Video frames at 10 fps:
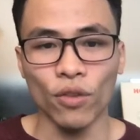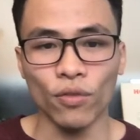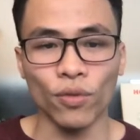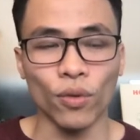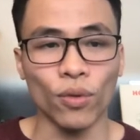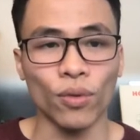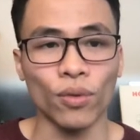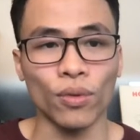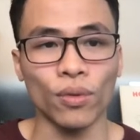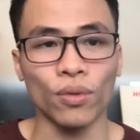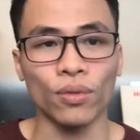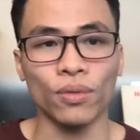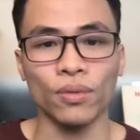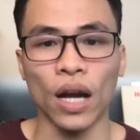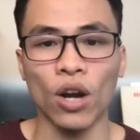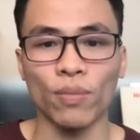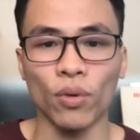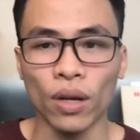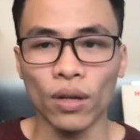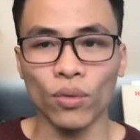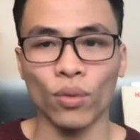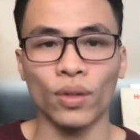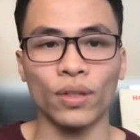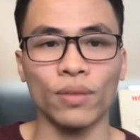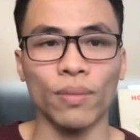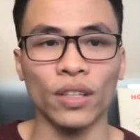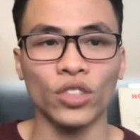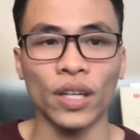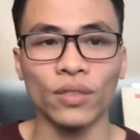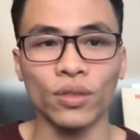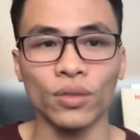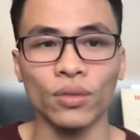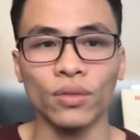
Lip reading: for our product with Magento